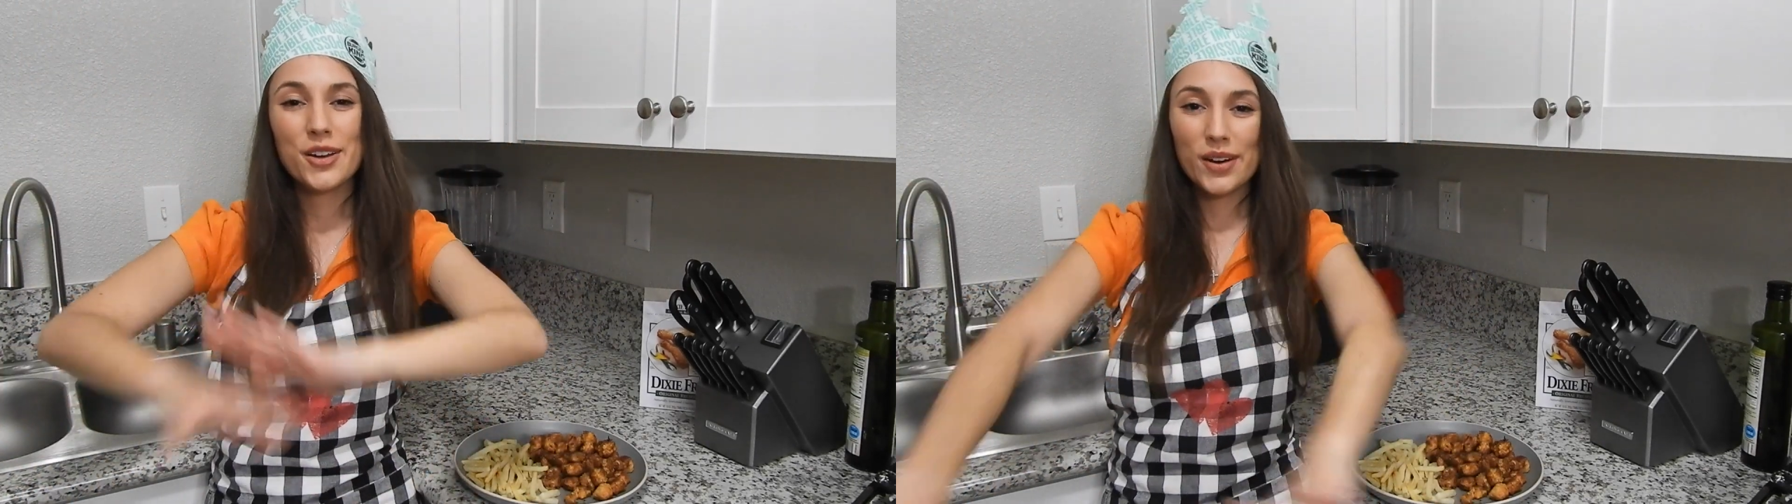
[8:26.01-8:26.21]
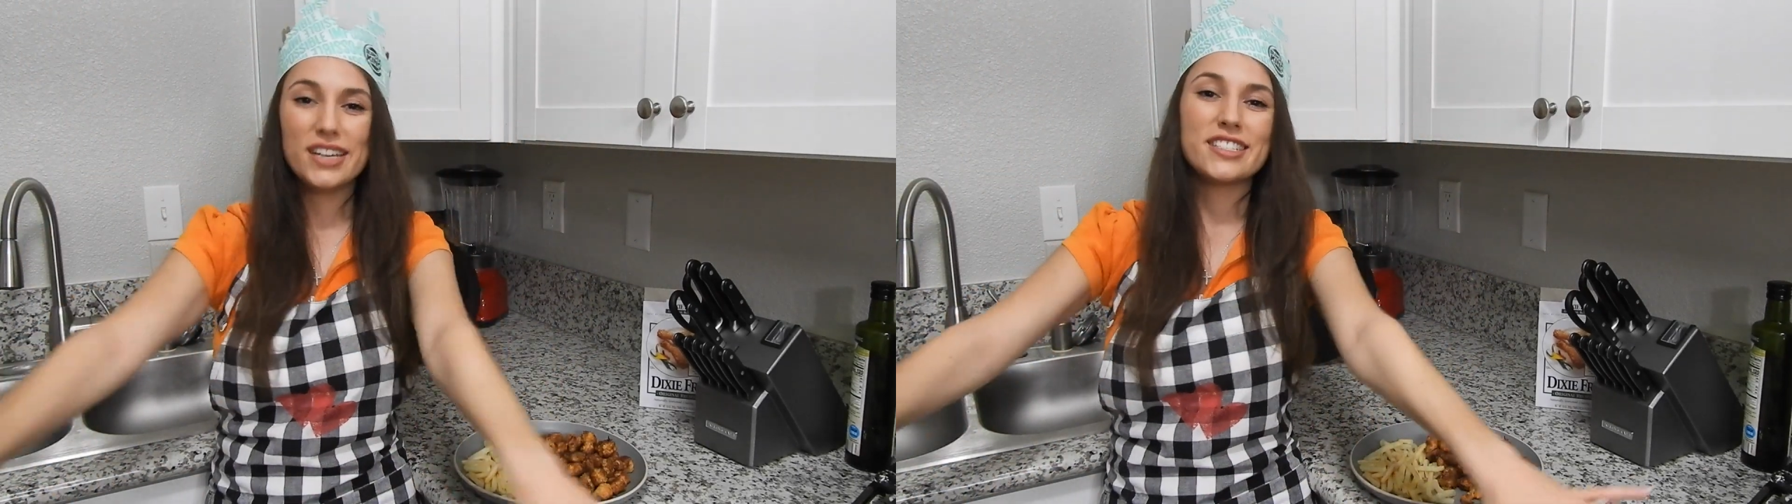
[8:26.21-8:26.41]

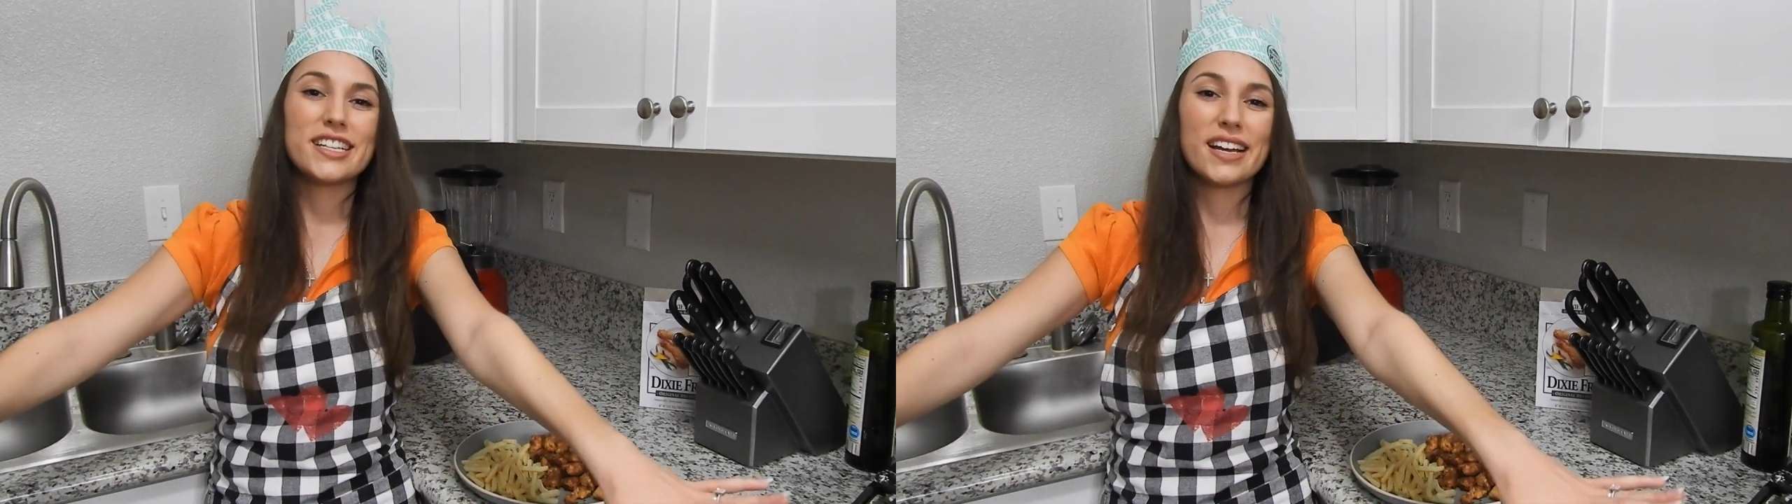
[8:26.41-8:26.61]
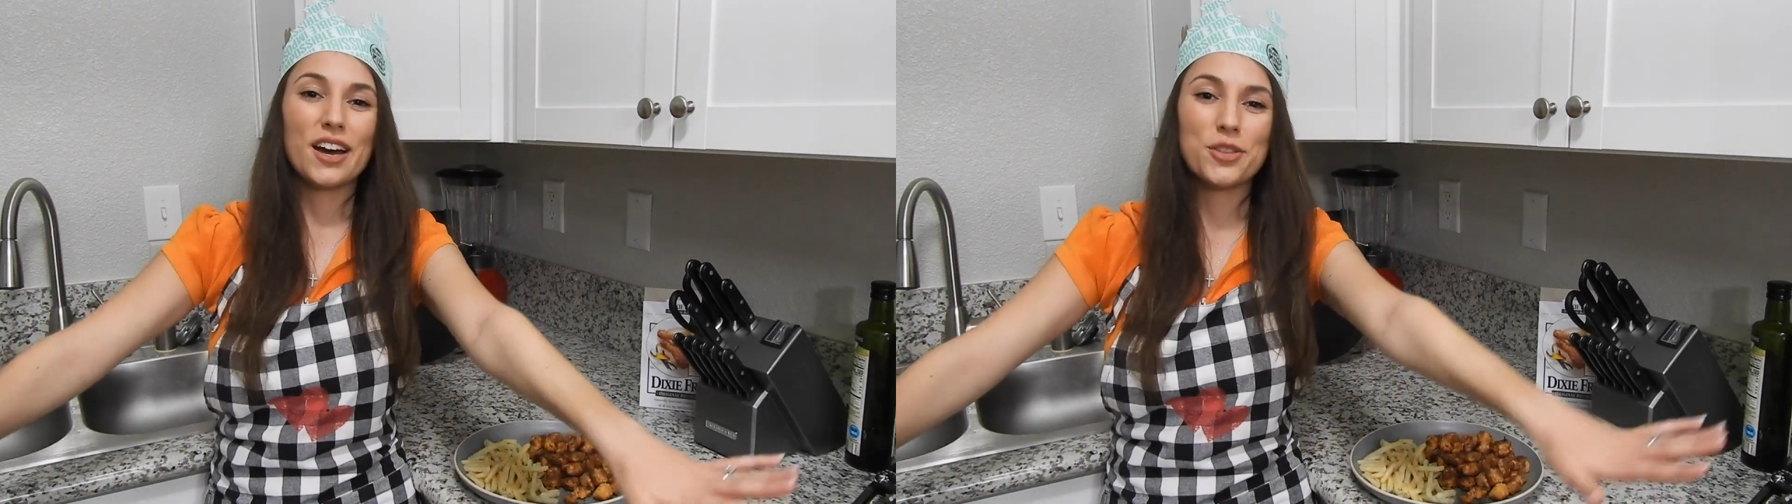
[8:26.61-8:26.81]
Go ahead and
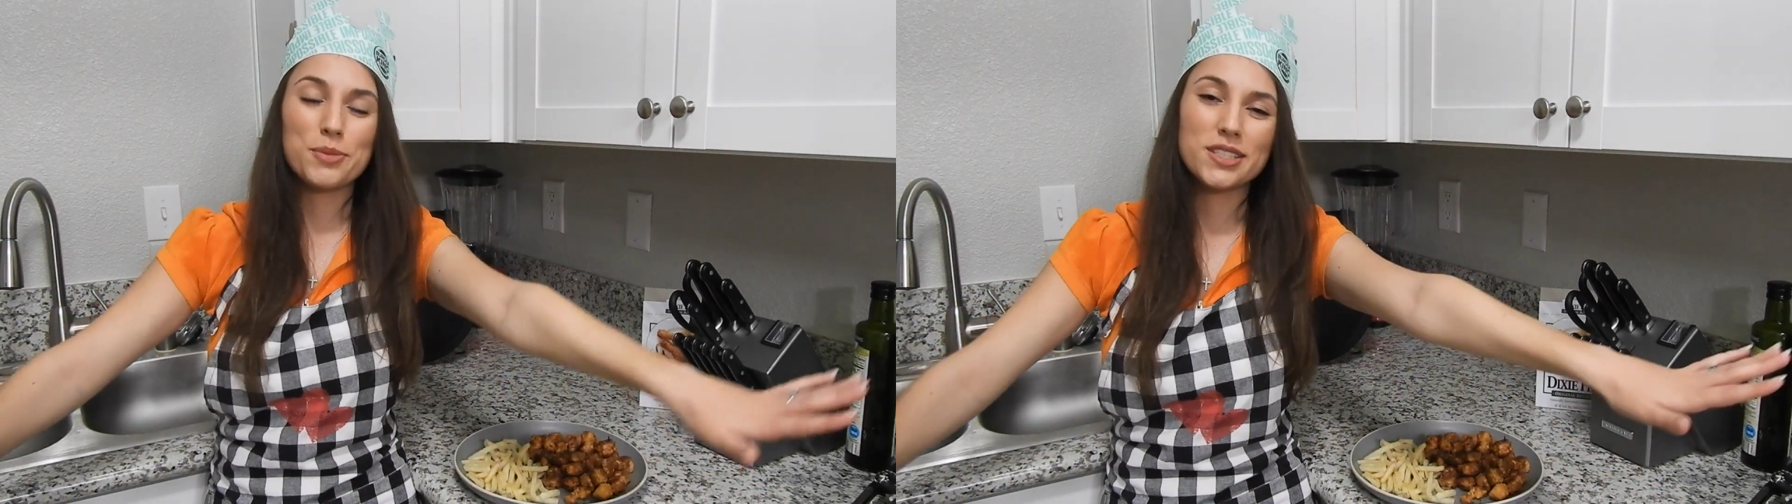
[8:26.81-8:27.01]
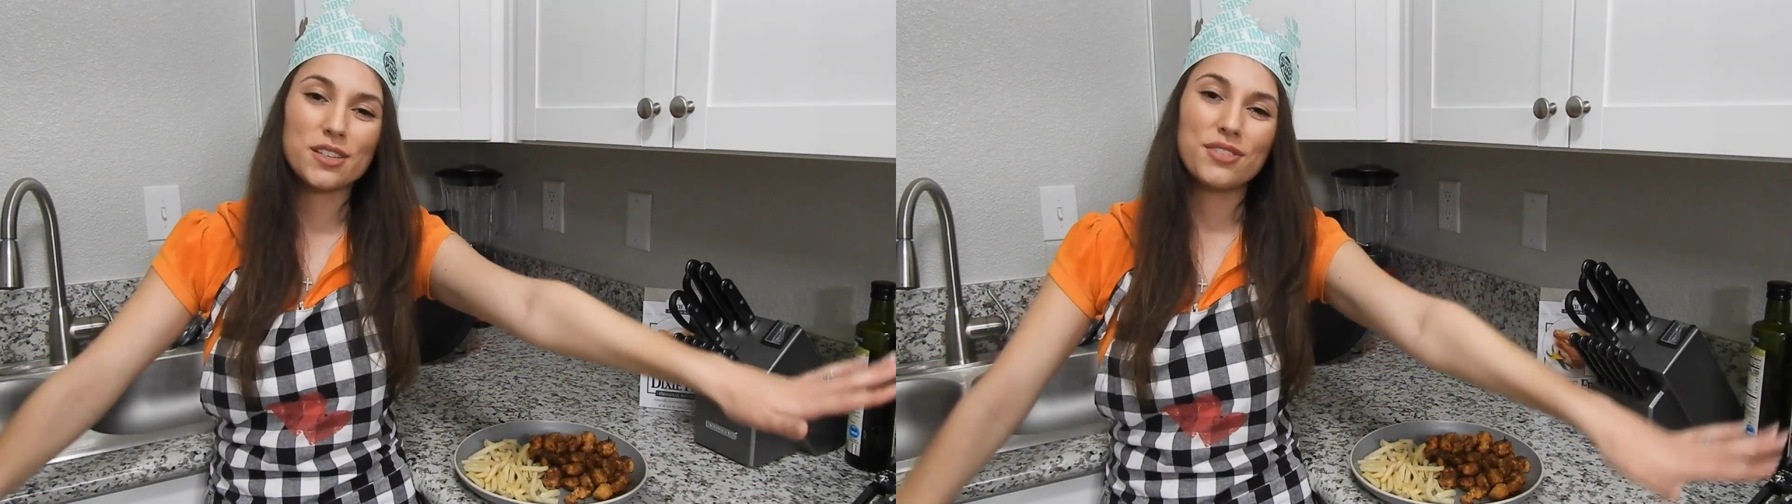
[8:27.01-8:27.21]
check out the
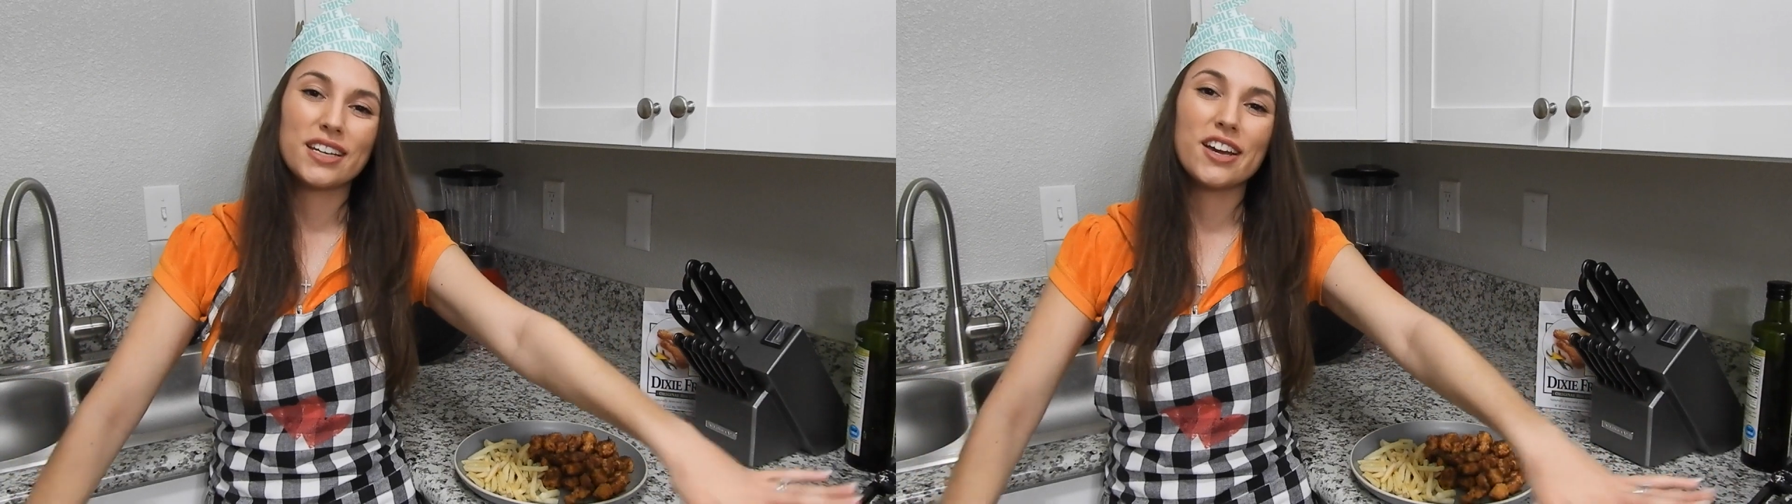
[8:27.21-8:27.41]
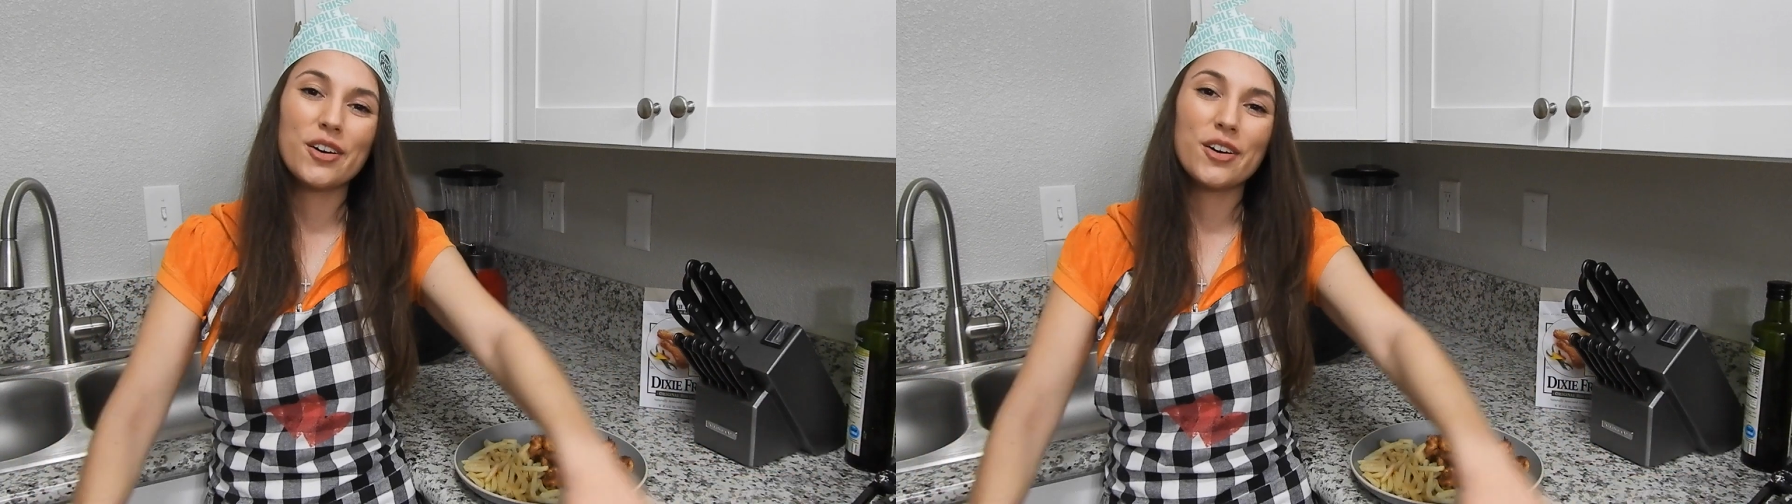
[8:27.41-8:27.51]
music video